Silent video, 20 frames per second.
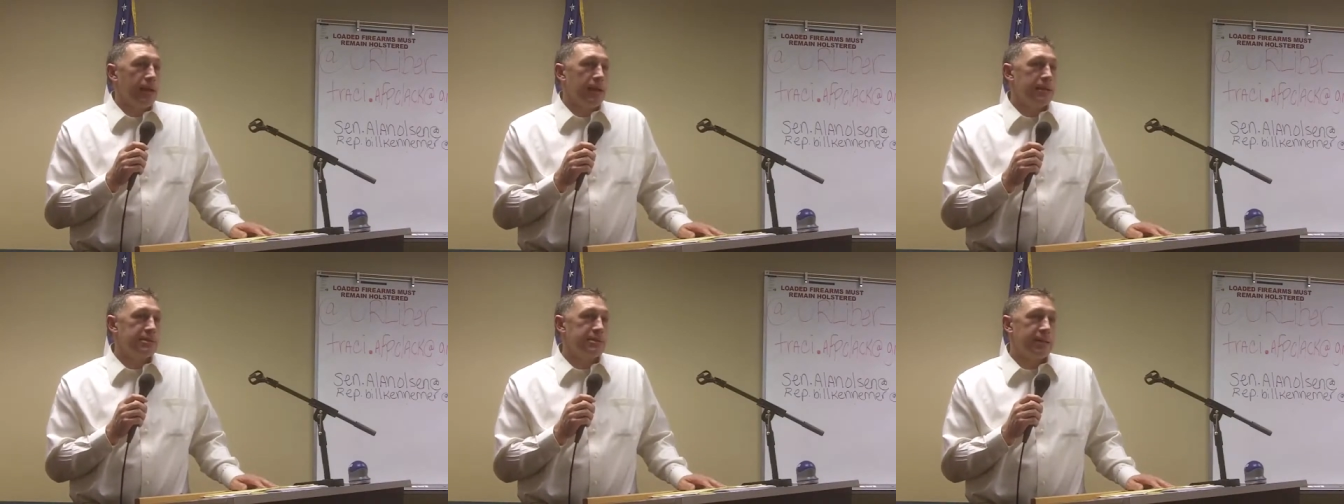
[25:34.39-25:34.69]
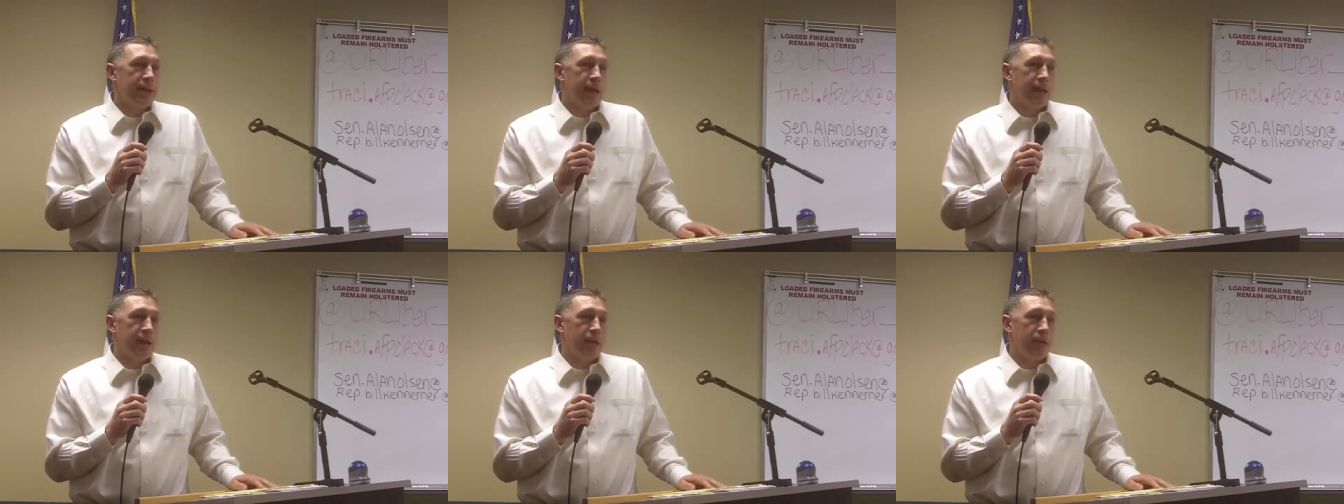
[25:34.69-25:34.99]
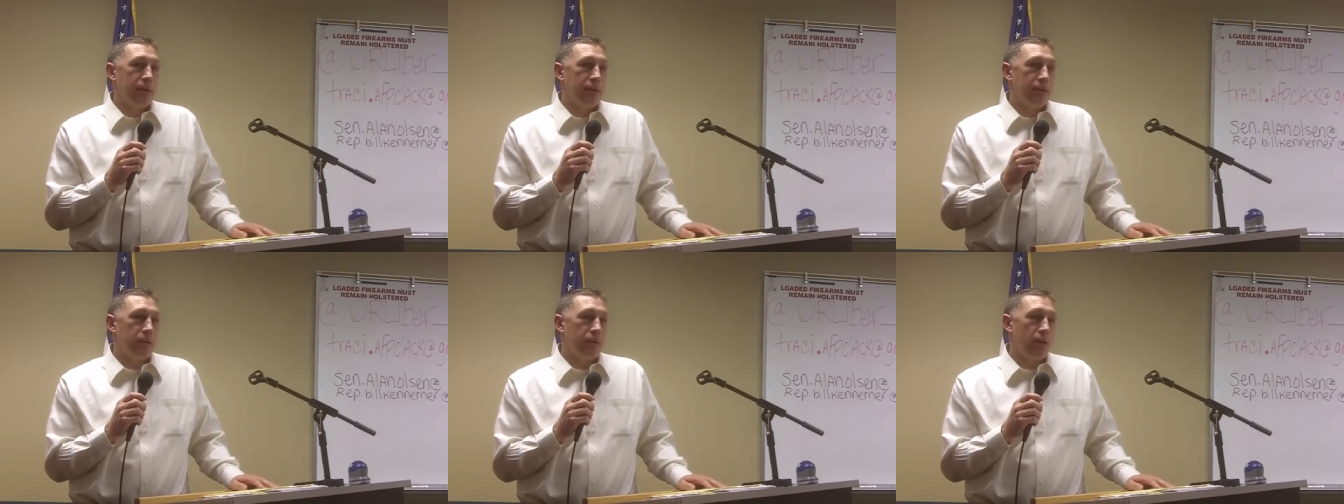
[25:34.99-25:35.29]
Is
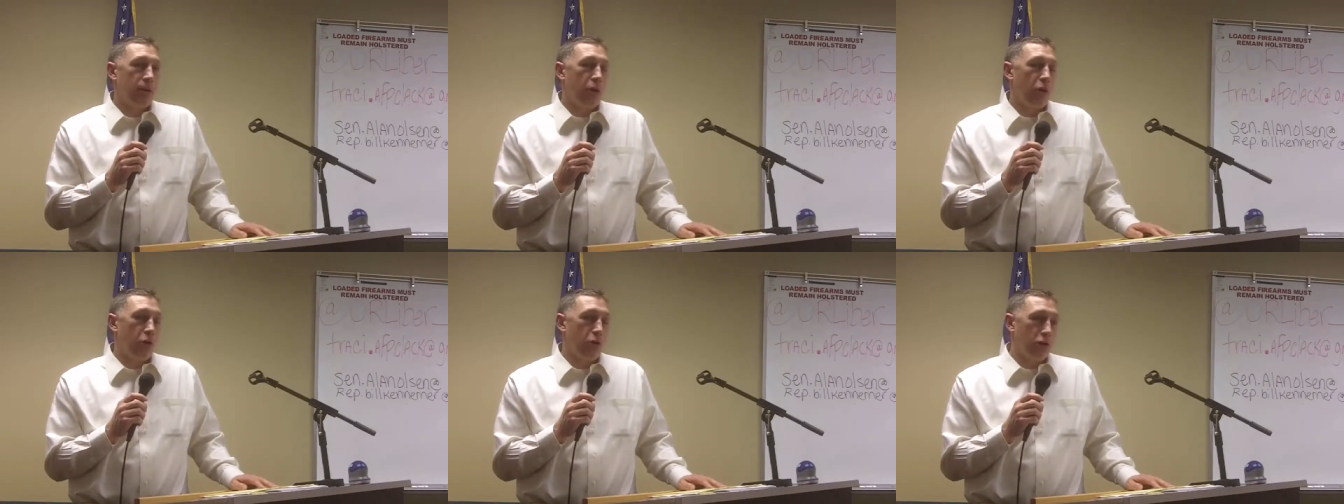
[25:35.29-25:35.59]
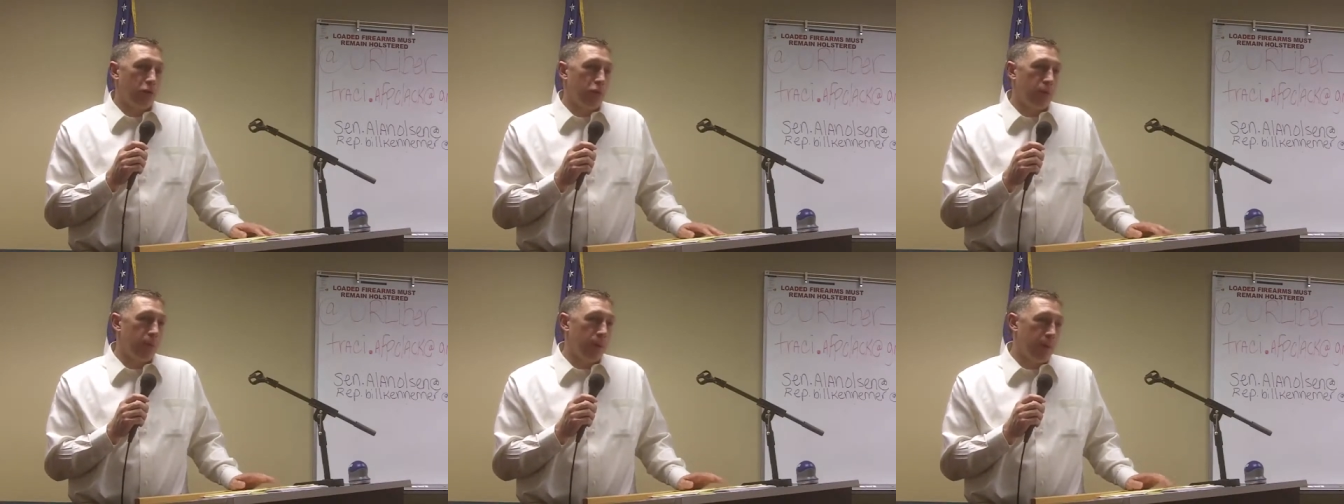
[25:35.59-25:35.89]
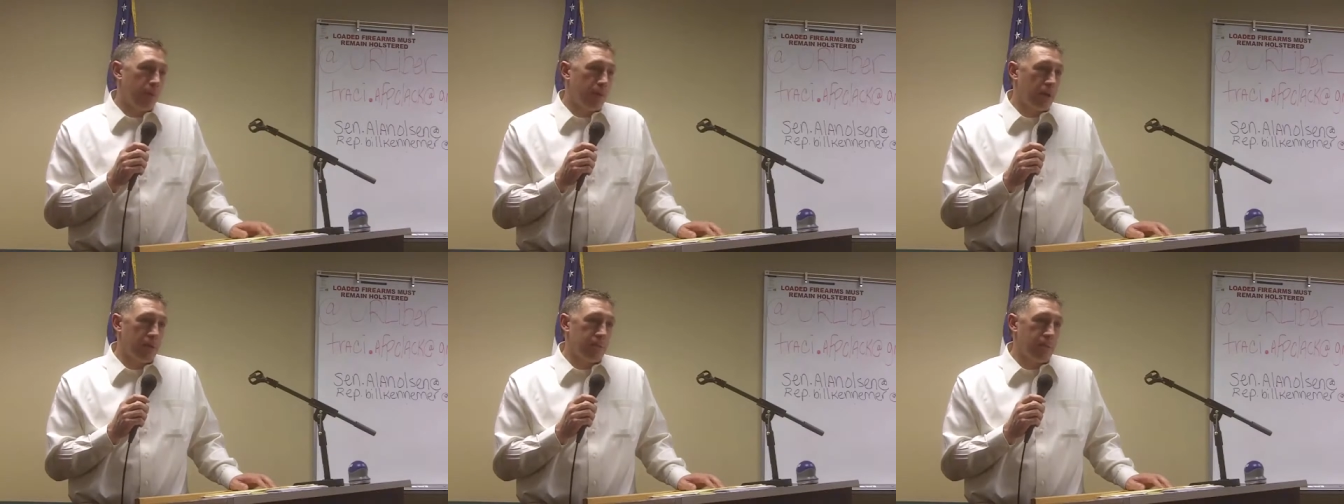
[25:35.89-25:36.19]
that you know, the Oregon
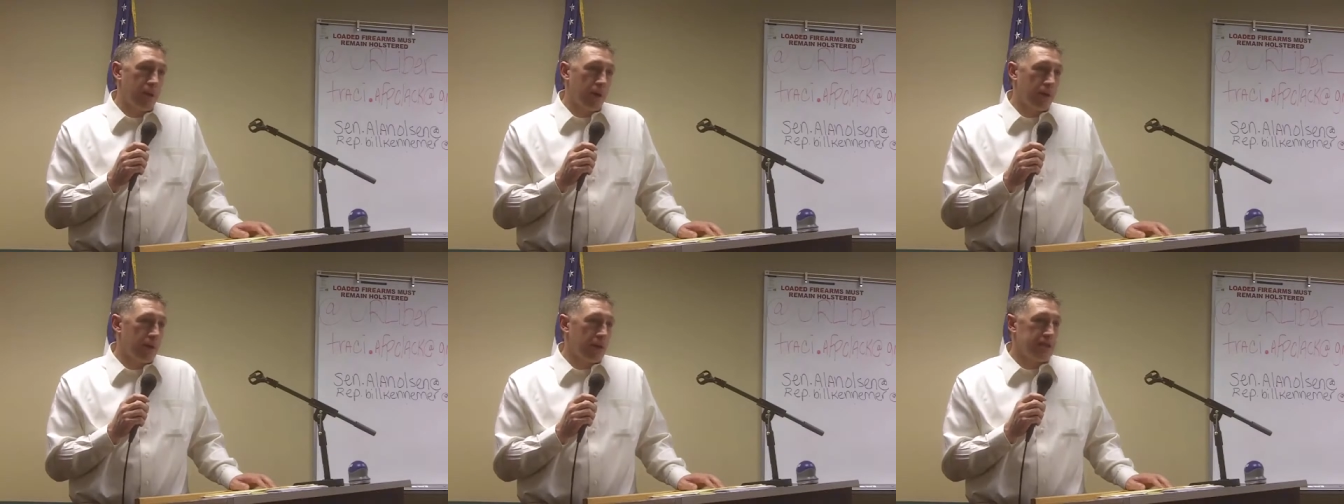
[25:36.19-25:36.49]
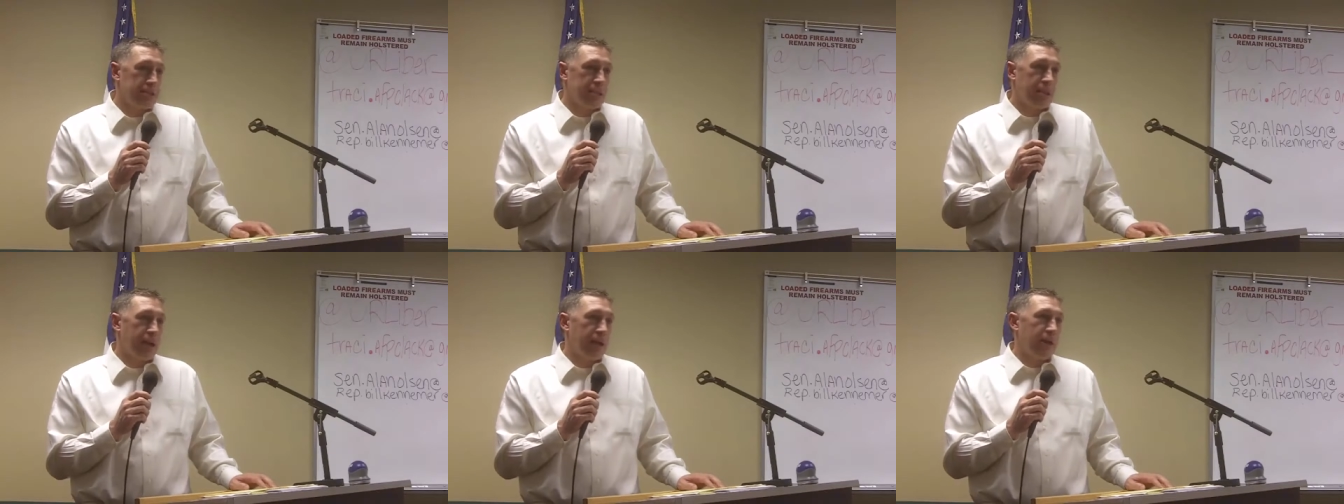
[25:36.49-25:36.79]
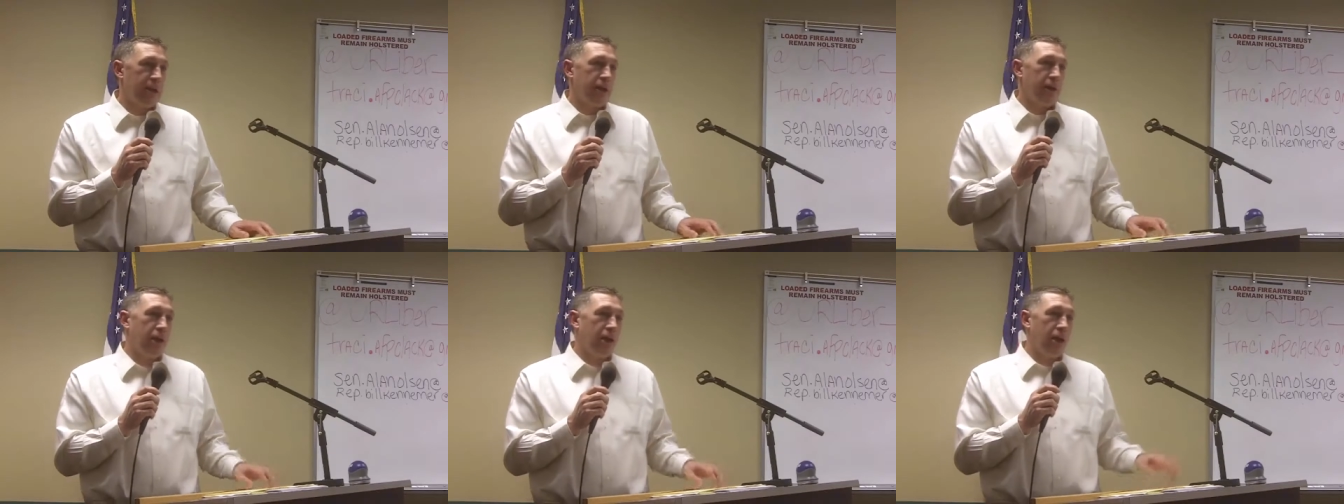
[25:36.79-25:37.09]
Republican Party is
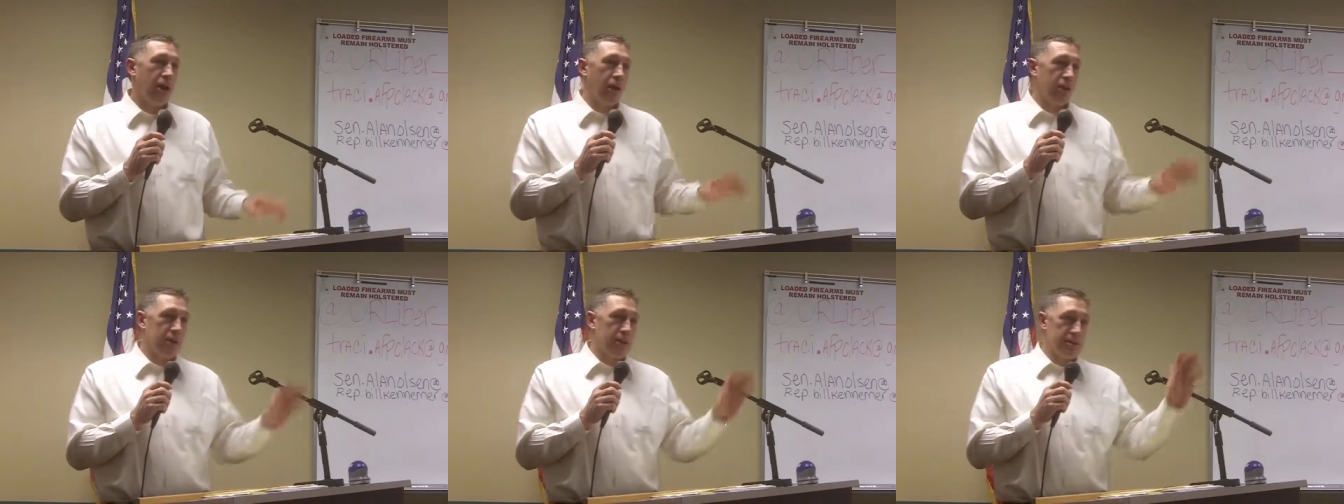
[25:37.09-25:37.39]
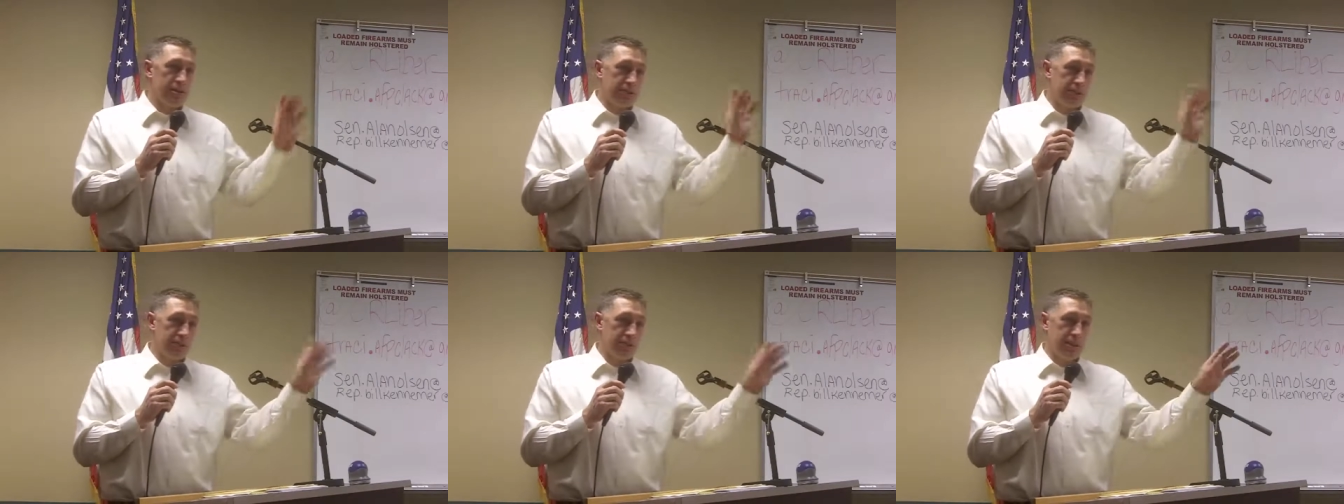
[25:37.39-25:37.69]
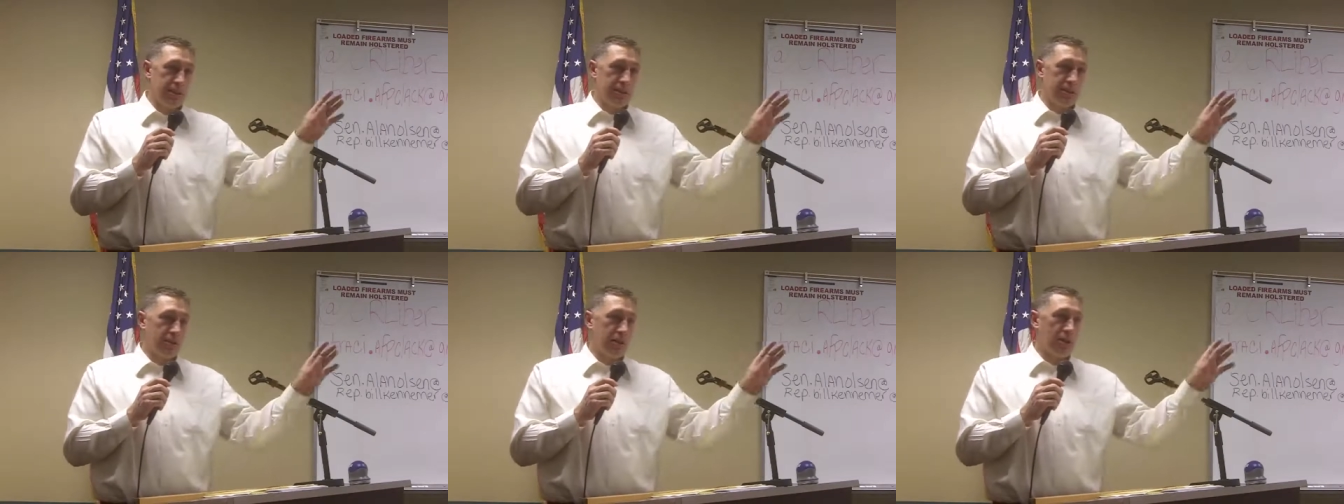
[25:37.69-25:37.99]
not the
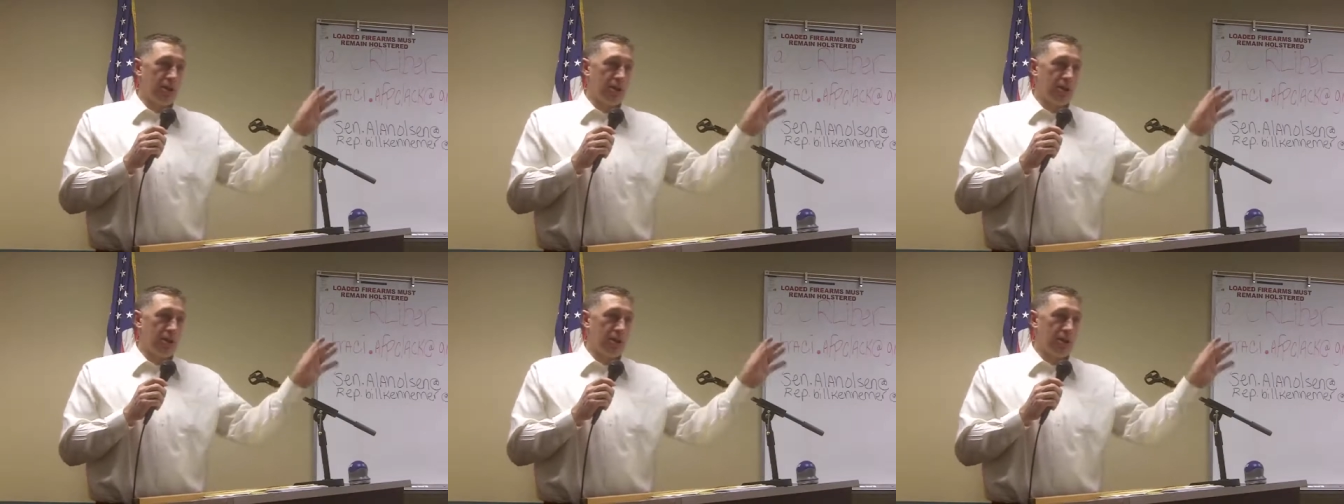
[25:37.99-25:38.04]
RNC.